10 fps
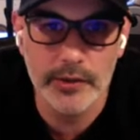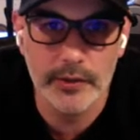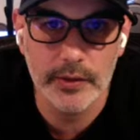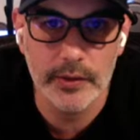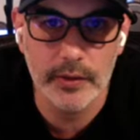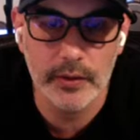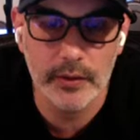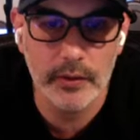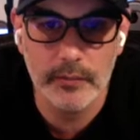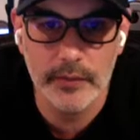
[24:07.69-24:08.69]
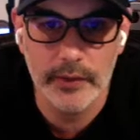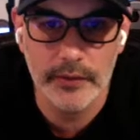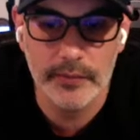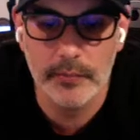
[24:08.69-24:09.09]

It's